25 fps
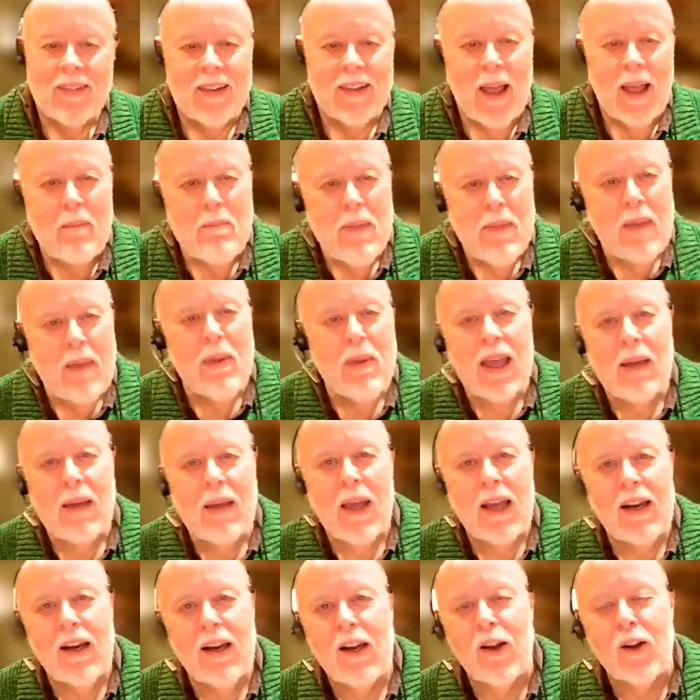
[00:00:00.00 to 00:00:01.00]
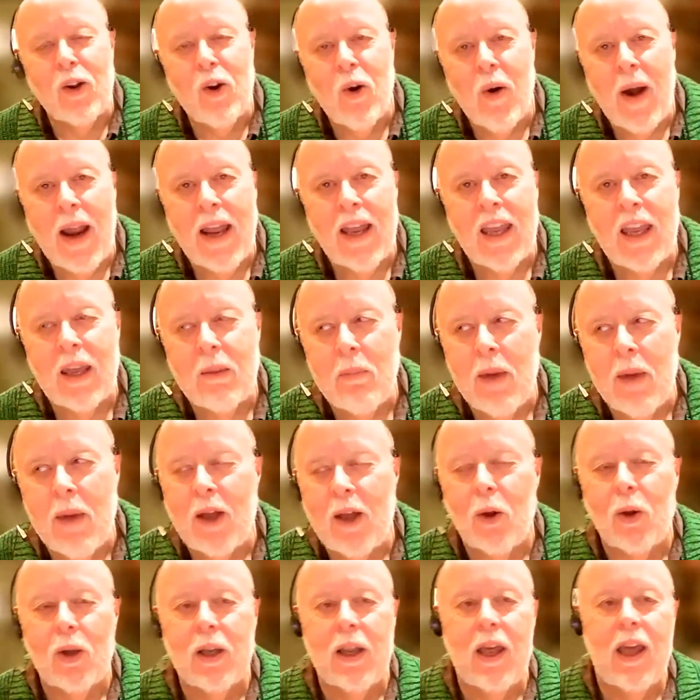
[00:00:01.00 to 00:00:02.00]
rah. maybe I'm getting a little cranky in my
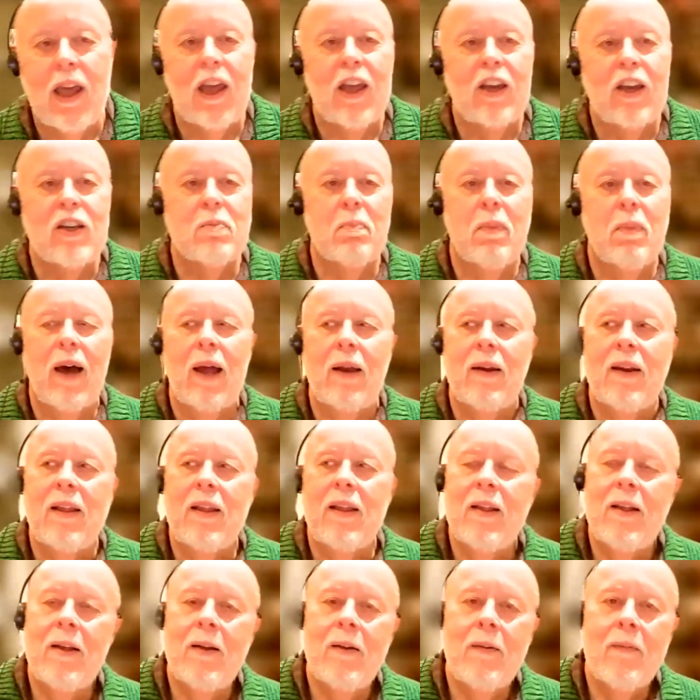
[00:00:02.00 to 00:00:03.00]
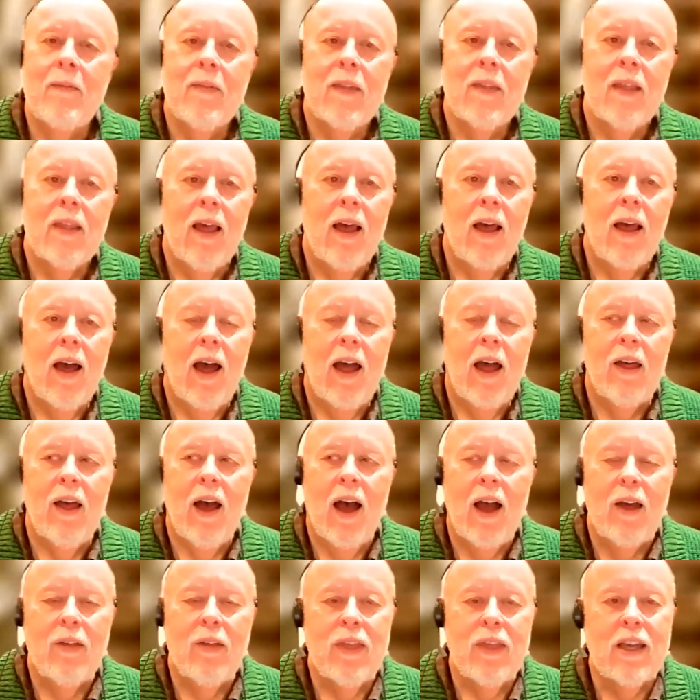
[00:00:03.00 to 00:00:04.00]
old age, but I,
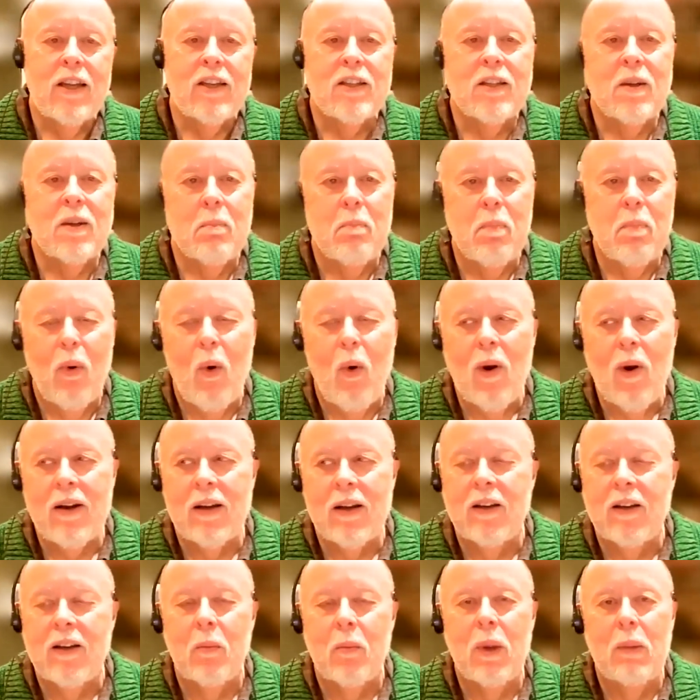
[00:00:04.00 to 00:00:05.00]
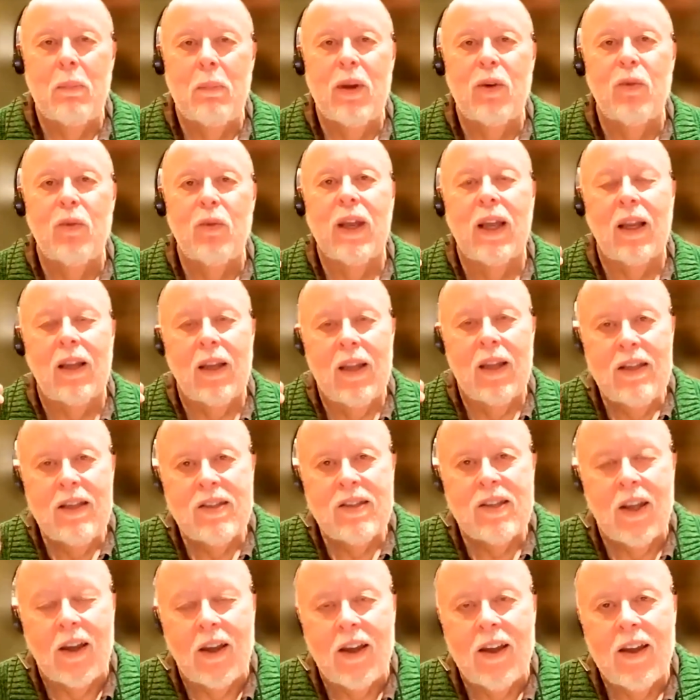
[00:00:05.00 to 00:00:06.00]
I think it's important that we be
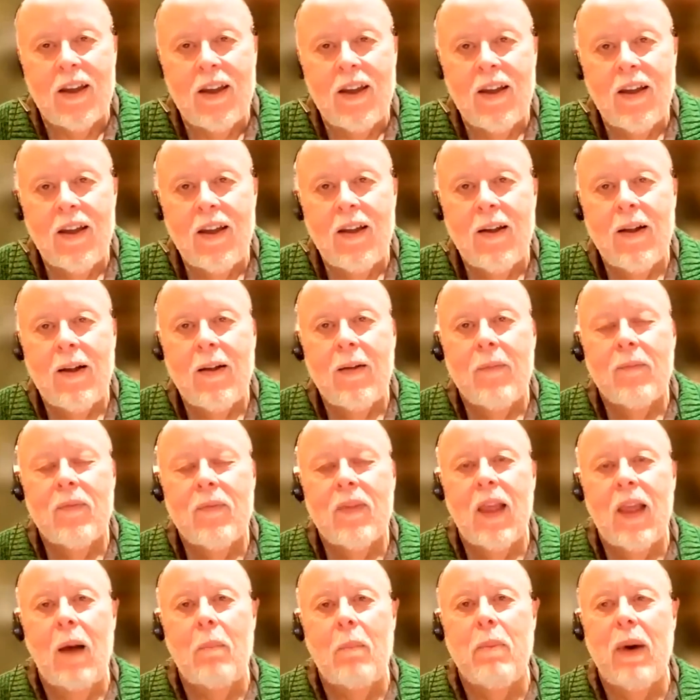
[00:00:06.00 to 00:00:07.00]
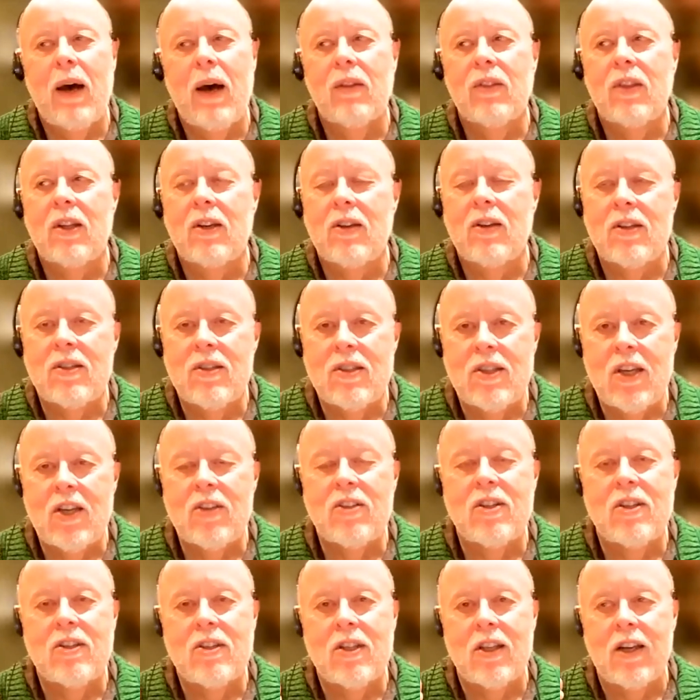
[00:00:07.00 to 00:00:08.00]
realistic about the
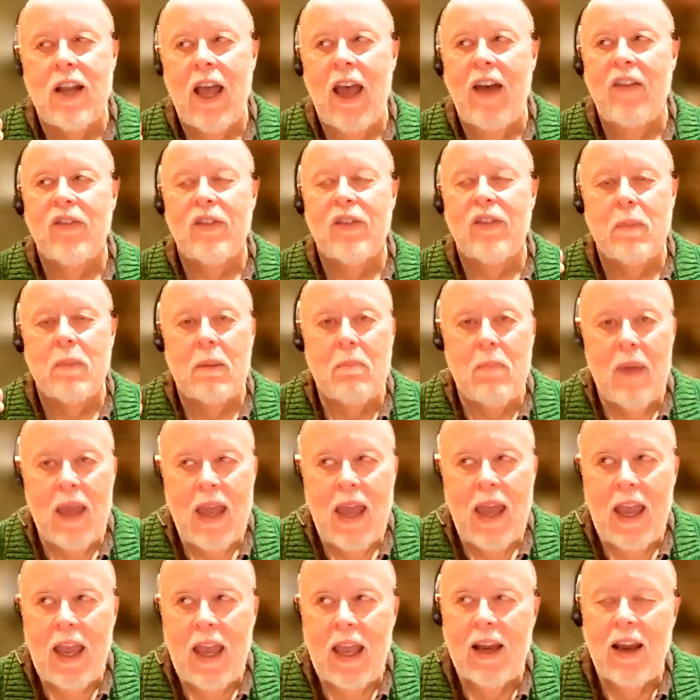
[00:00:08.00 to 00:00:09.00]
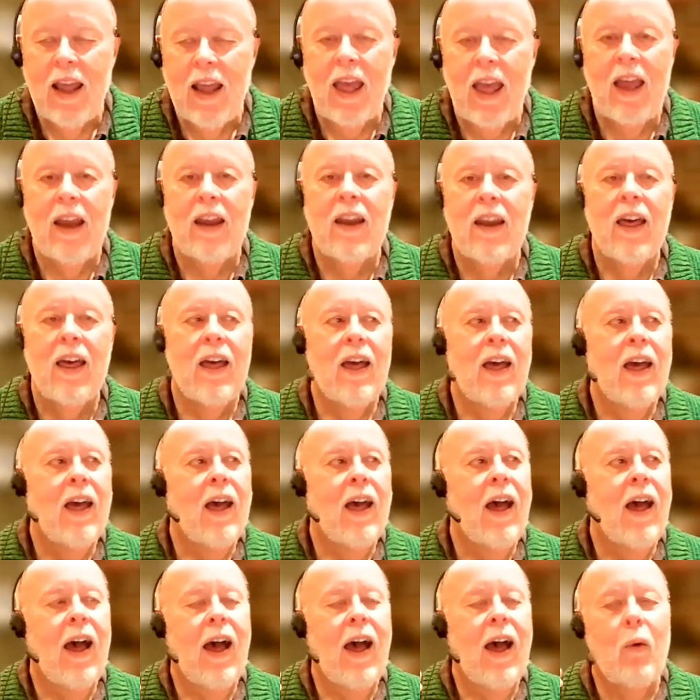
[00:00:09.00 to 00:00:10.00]
decisions that have to be made and
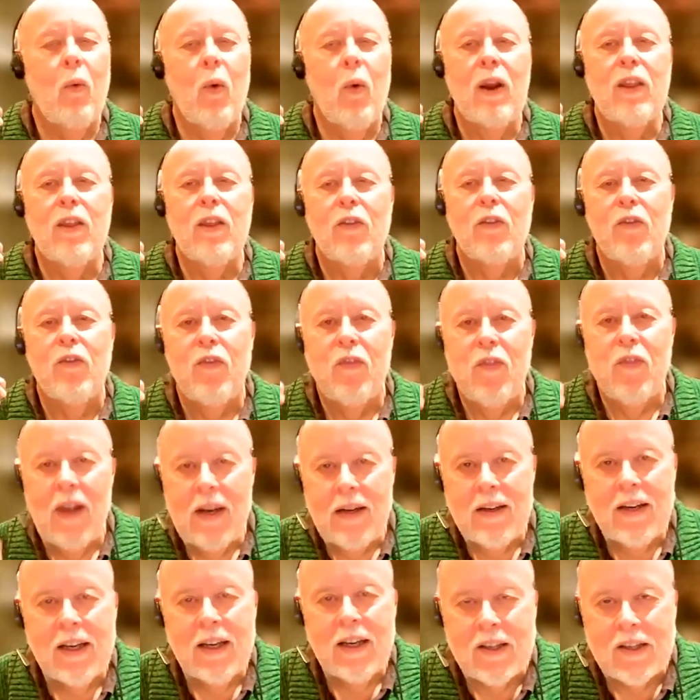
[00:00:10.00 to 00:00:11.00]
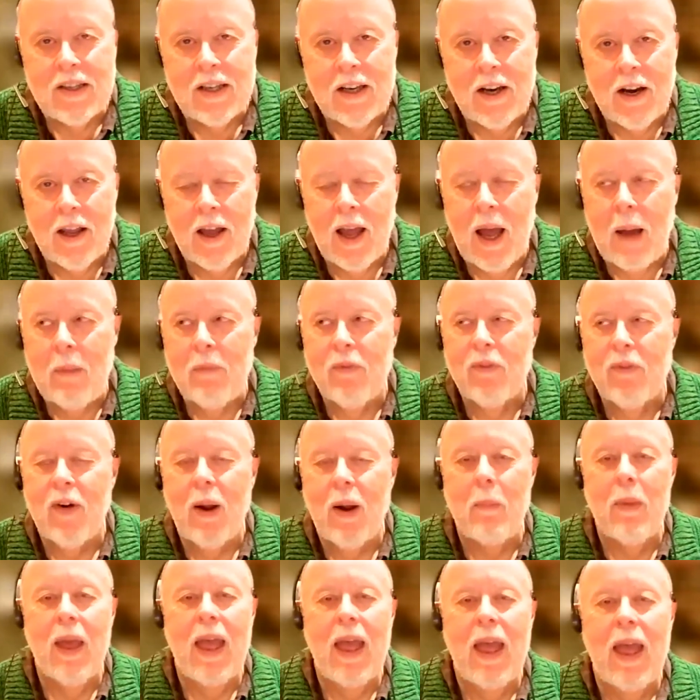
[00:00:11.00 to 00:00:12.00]
uh, where the funding is going to come
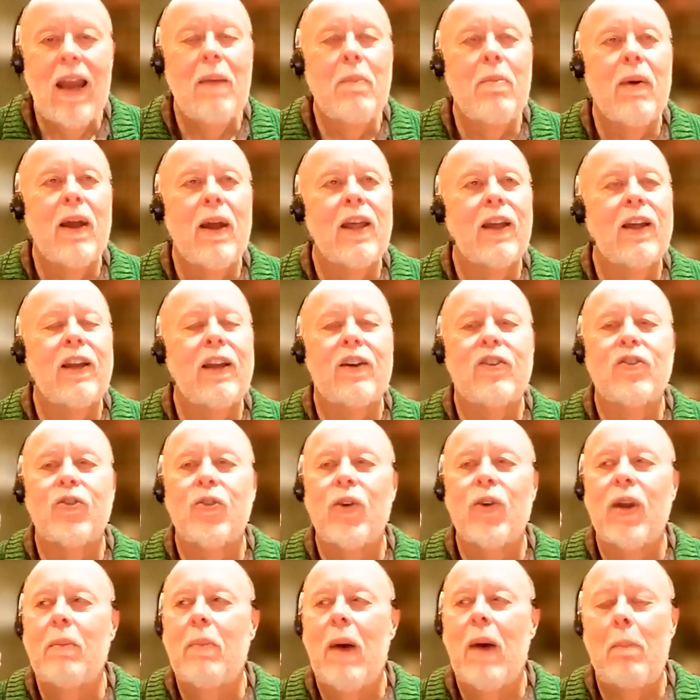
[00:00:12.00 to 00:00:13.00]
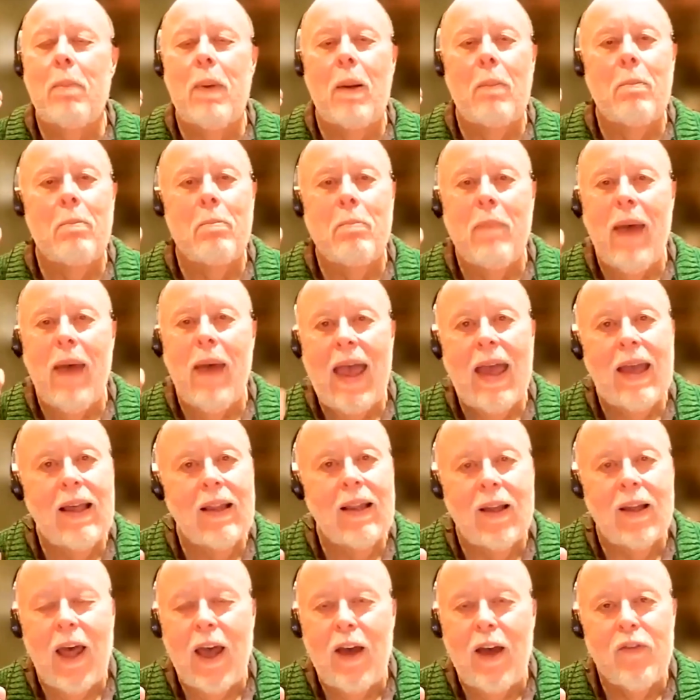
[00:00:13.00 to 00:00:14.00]
from. Anybody can dream up a
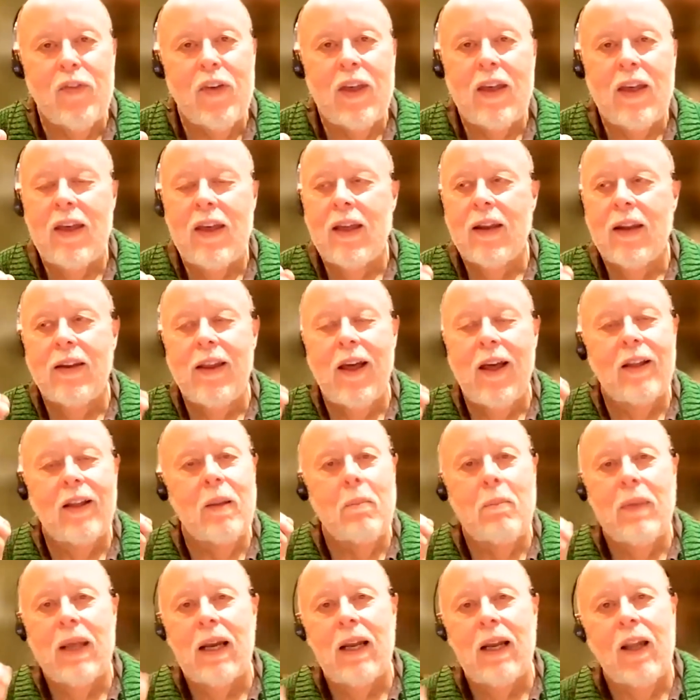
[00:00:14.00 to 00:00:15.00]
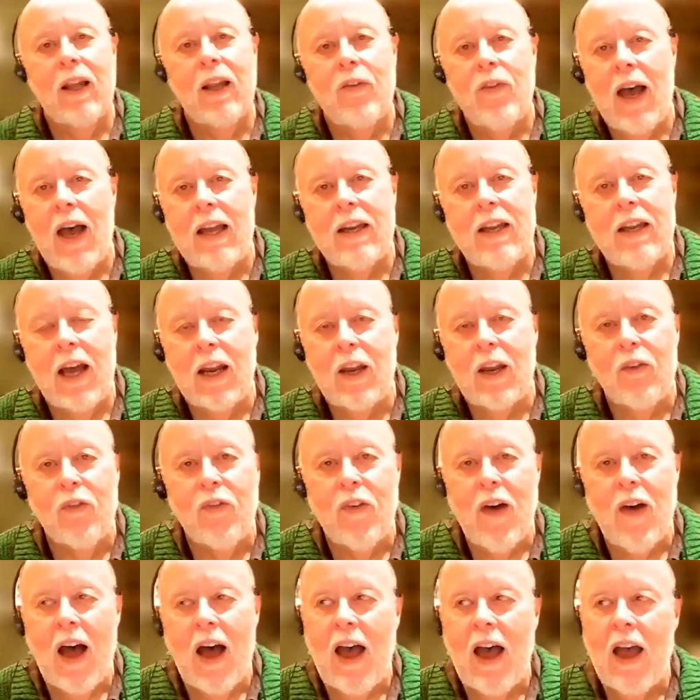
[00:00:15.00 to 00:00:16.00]
maglev down the middle of I
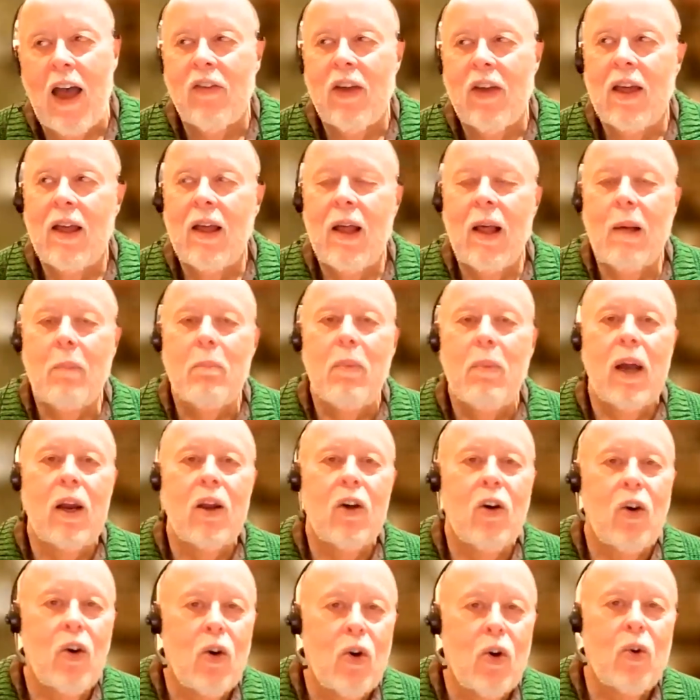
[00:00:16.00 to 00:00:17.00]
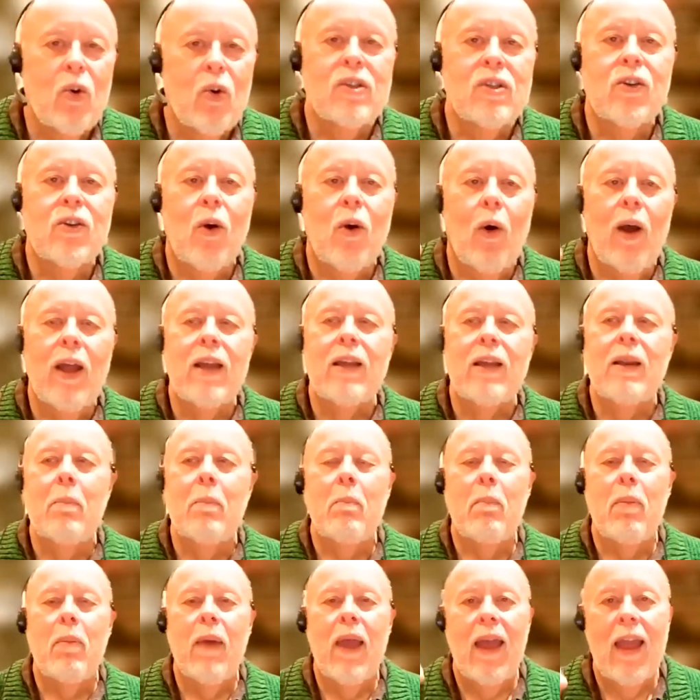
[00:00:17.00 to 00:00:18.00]
95, but who's going to
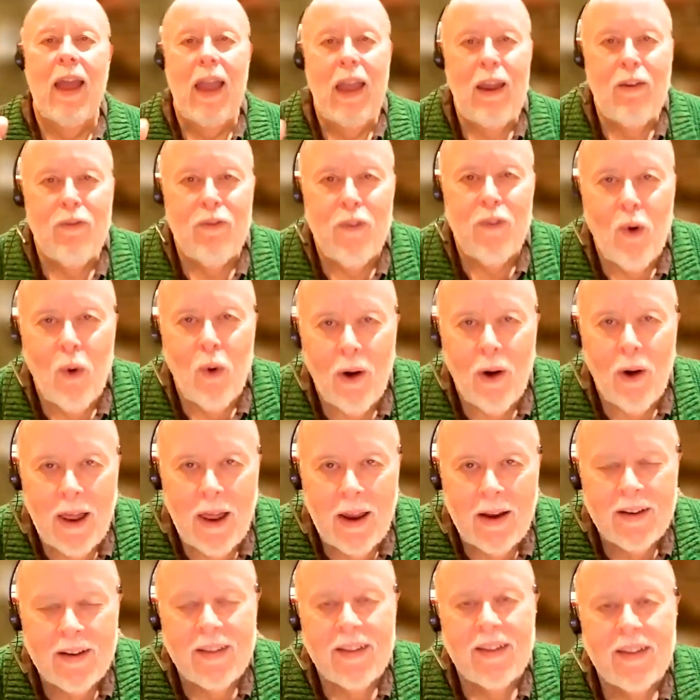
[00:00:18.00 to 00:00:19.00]
pay for it?